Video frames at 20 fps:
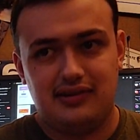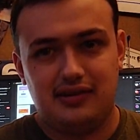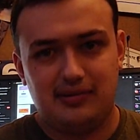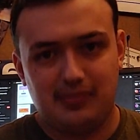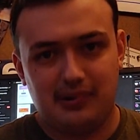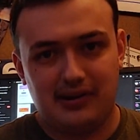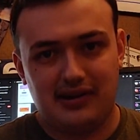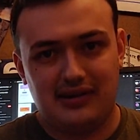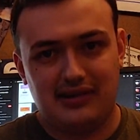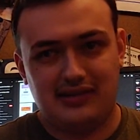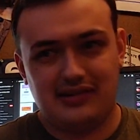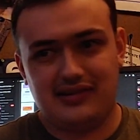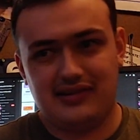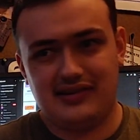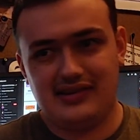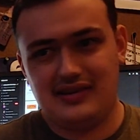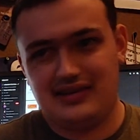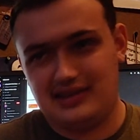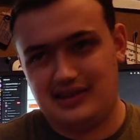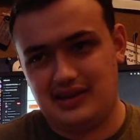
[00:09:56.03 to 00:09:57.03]
but
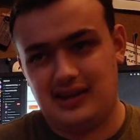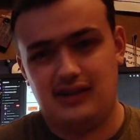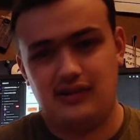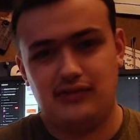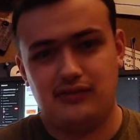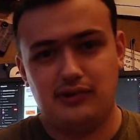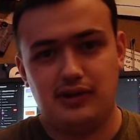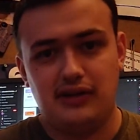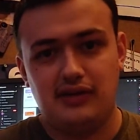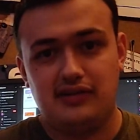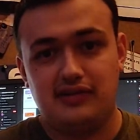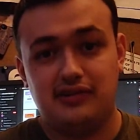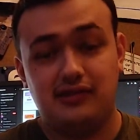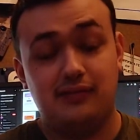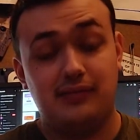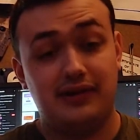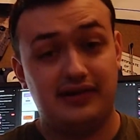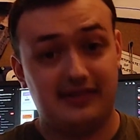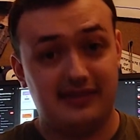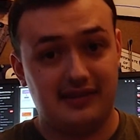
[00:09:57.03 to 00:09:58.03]
it still
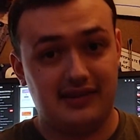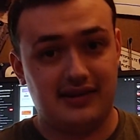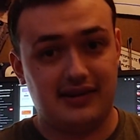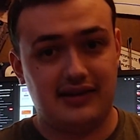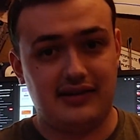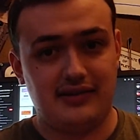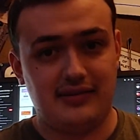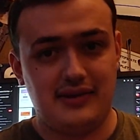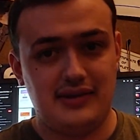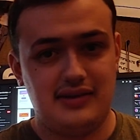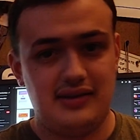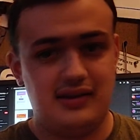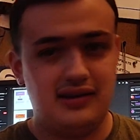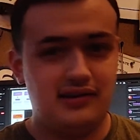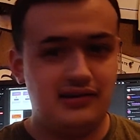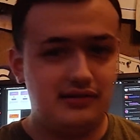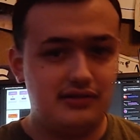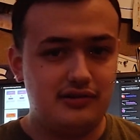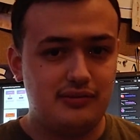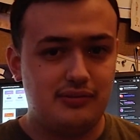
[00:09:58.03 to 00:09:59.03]
means a lot to me that
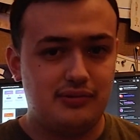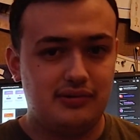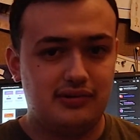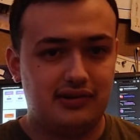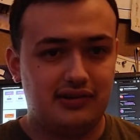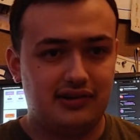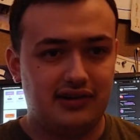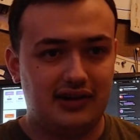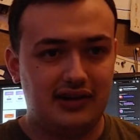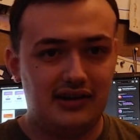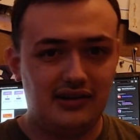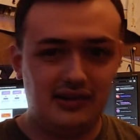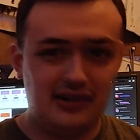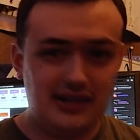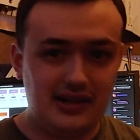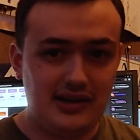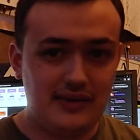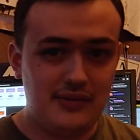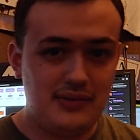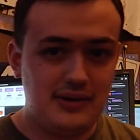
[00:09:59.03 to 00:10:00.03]
you support the channel in
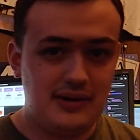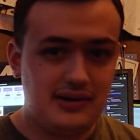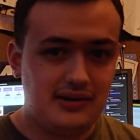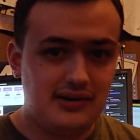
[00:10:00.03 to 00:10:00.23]
any way at